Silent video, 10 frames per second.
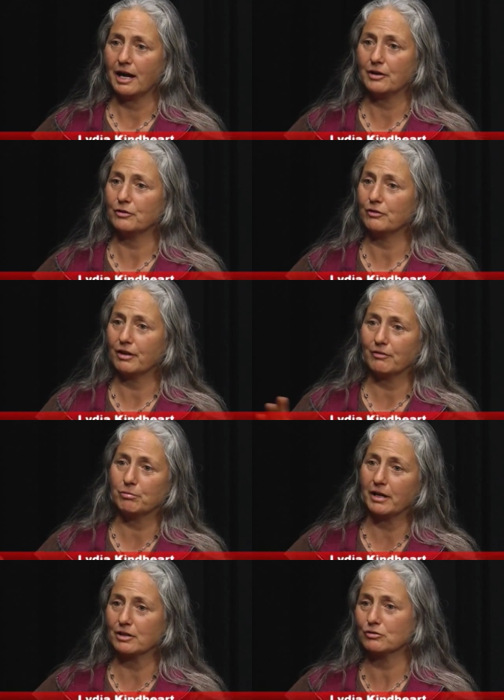I don't know, they have
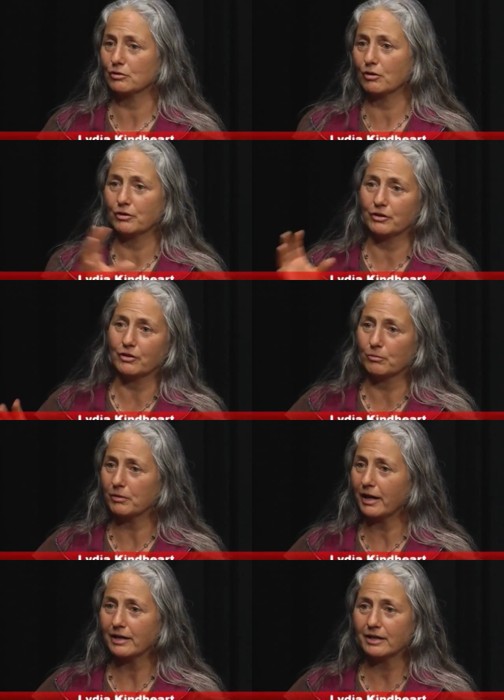plans to go on another
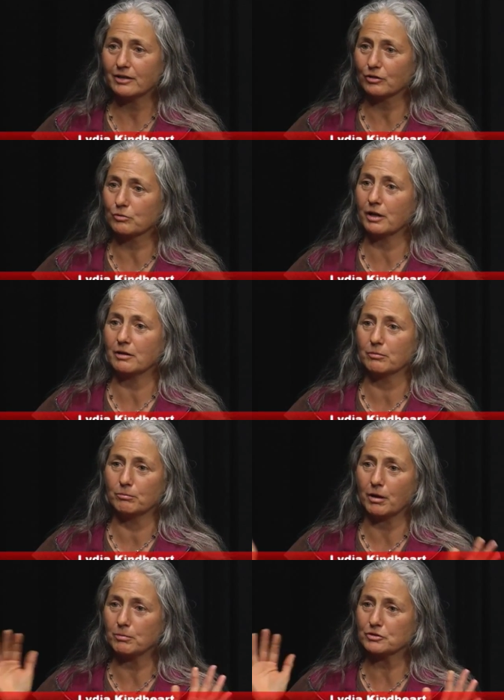planet or create
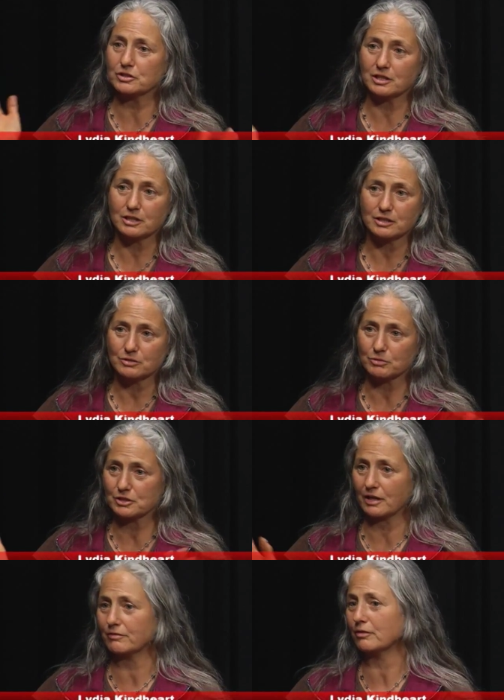bubble cities,
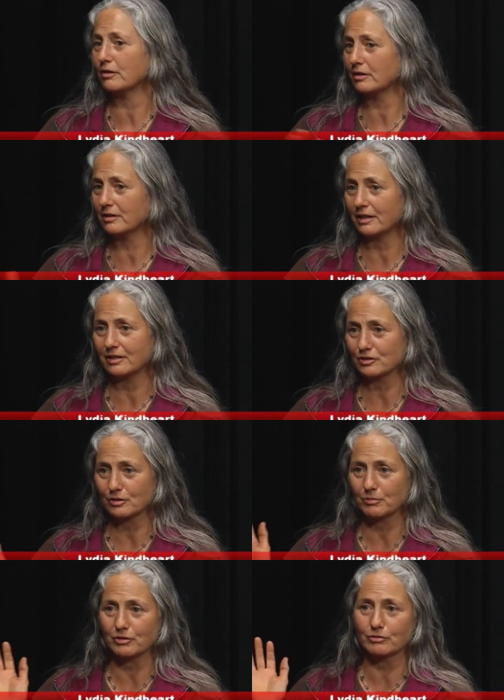which I've heard that there's
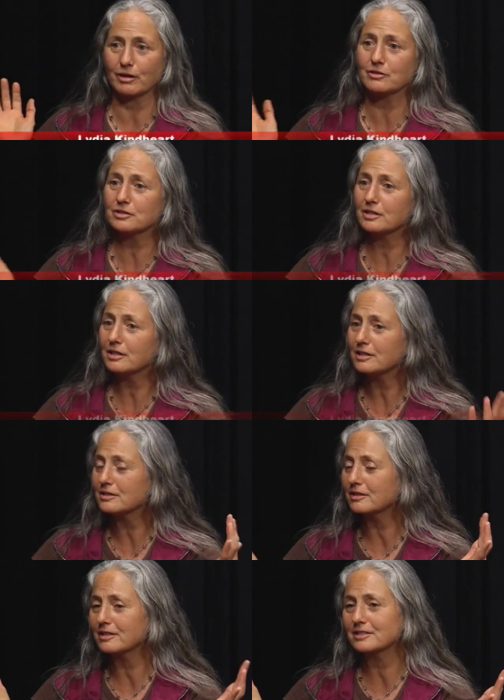some underground cities
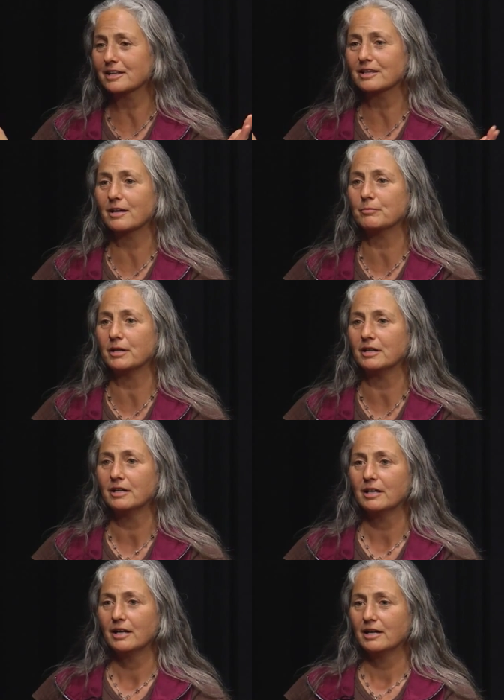and things like that, but
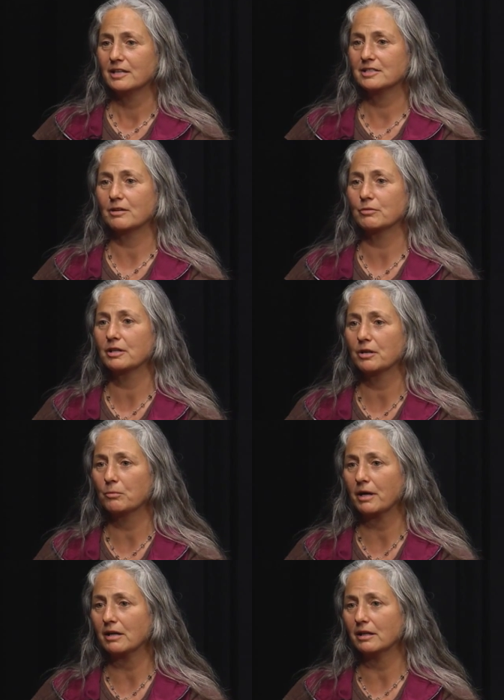is that really a
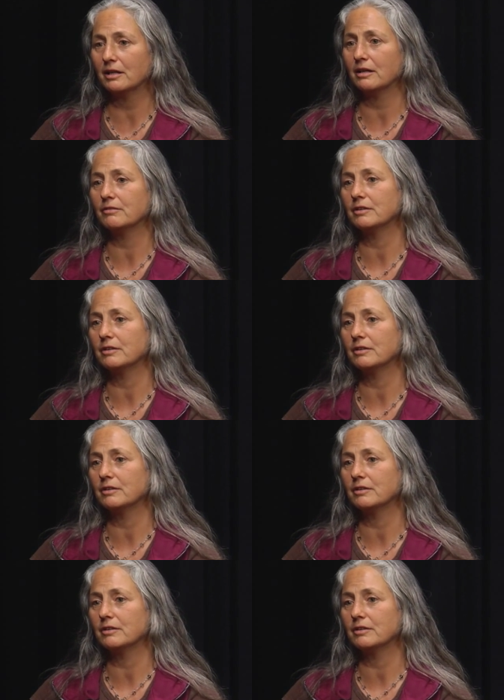way to live?